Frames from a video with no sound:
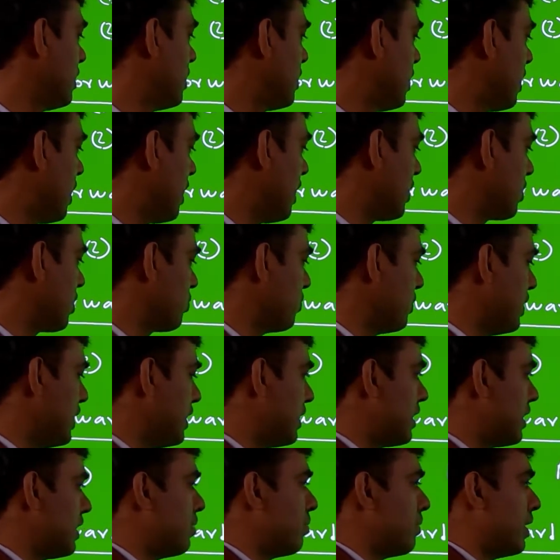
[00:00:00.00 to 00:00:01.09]

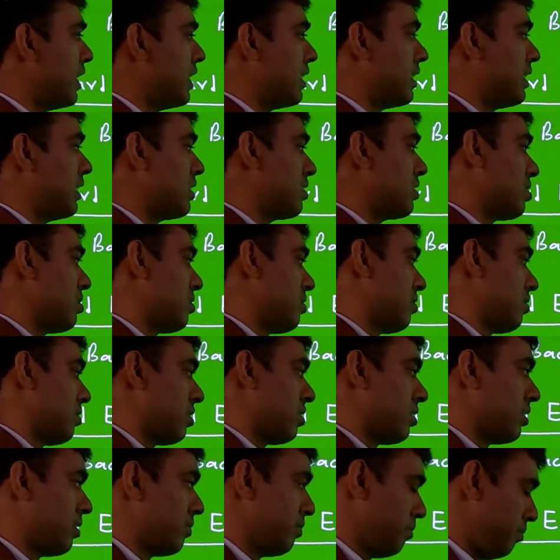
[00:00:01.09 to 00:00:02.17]
augmented matrix,
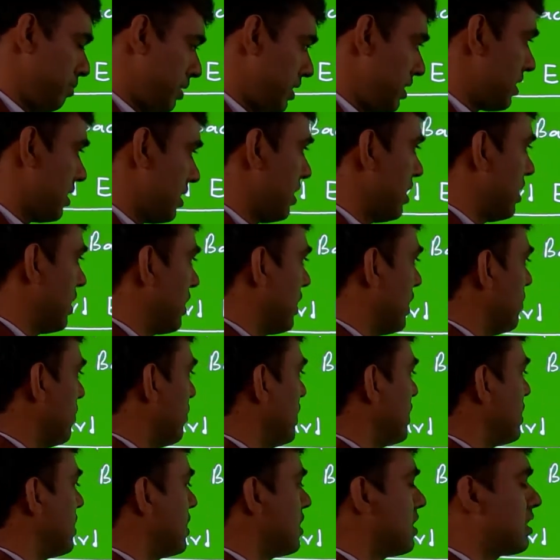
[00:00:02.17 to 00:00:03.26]
means a given
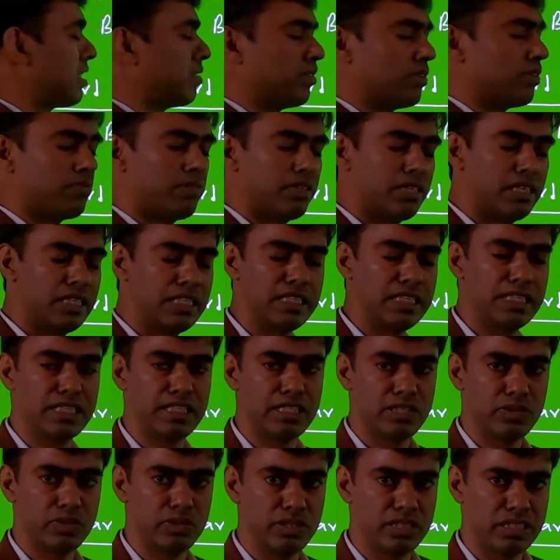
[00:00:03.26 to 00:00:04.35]
system of a linear
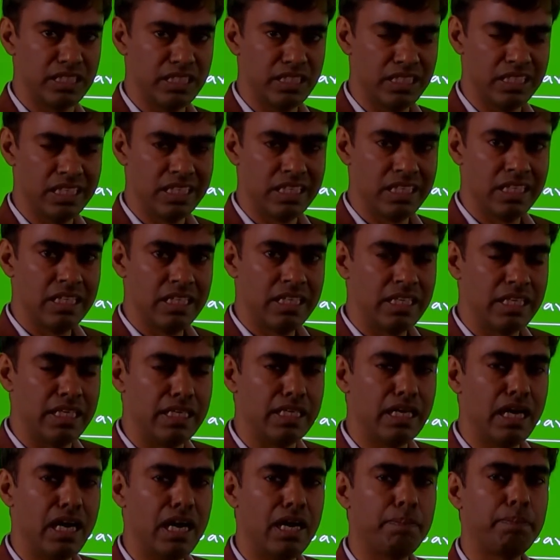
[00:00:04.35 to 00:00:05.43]
equation in a
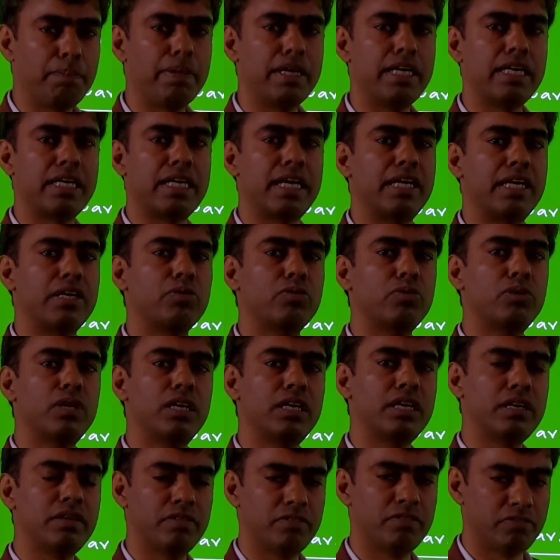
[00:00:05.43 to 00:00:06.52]
upper triangular
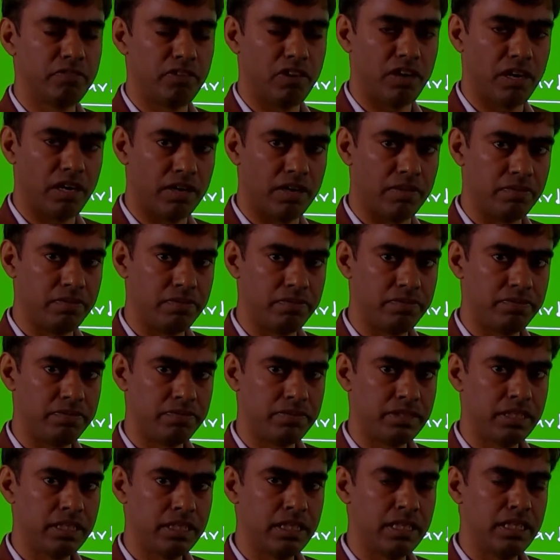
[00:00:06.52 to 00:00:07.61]
form.
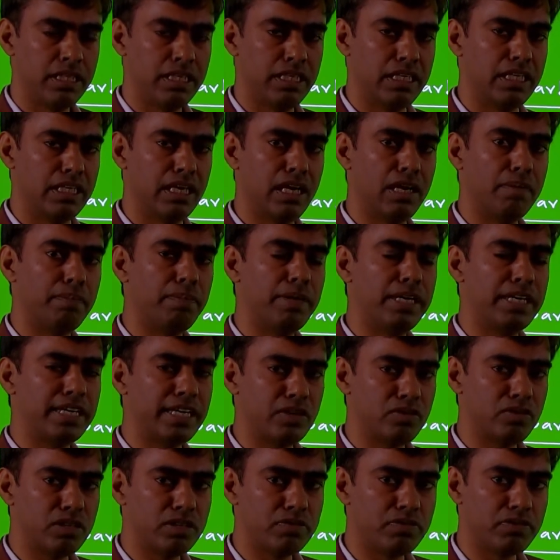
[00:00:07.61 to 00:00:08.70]
In a upper
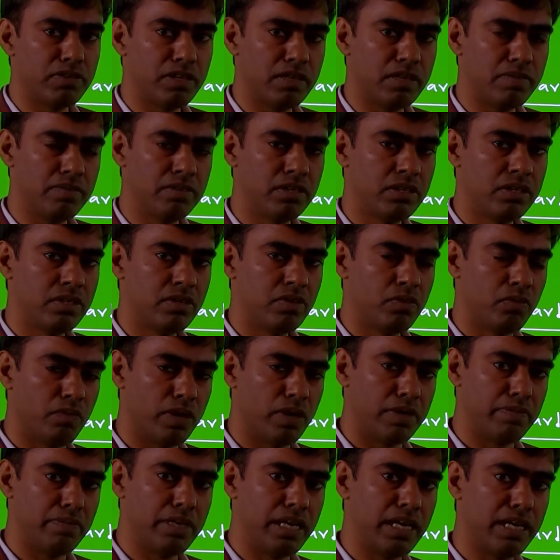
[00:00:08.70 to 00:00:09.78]
triangular form, what
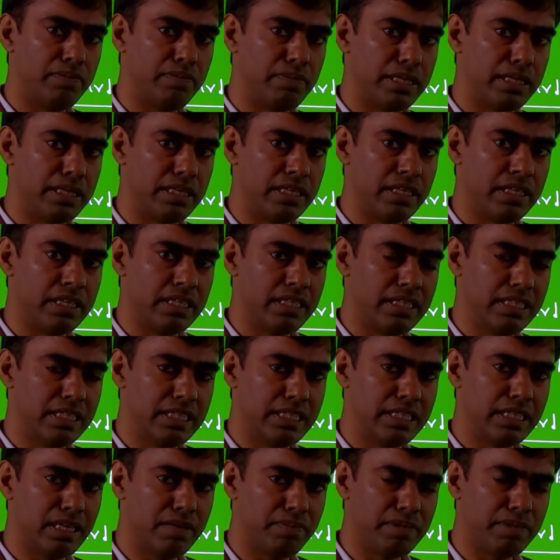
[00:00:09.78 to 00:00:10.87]
will happen here in
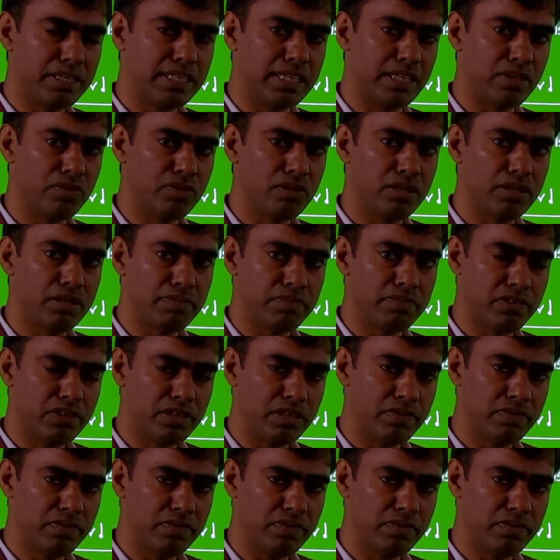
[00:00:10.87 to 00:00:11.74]
upper triangular form?